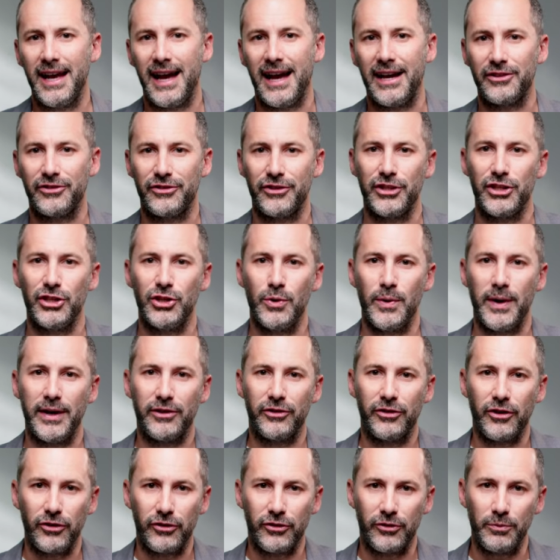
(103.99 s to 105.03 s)
As the
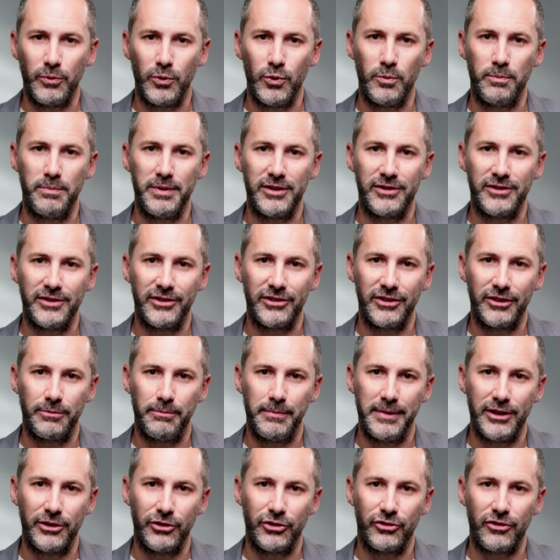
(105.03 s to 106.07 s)
US Small Business
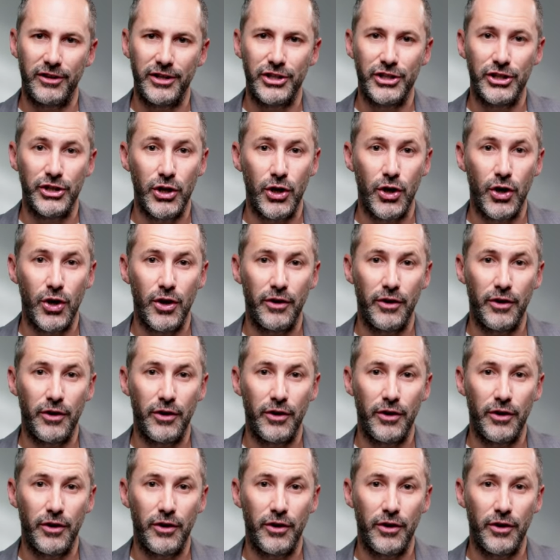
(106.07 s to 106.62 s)
Administration